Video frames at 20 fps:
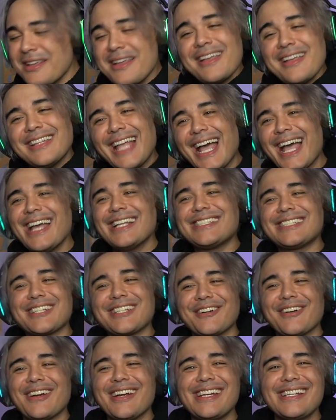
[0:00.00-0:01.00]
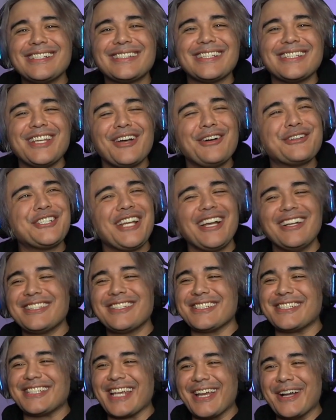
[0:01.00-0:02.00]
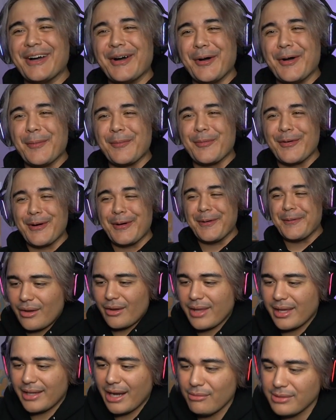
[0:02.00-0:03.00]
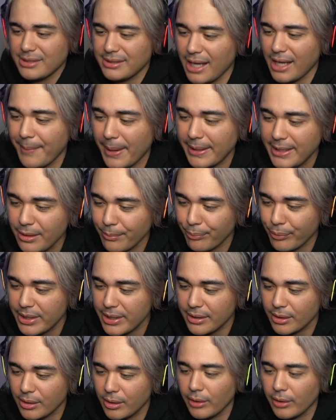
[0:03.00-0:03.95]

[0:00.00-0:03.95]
That's crazy. Yo, shout out to J-Hope, bro. Okay, that was Stop. I need a breather.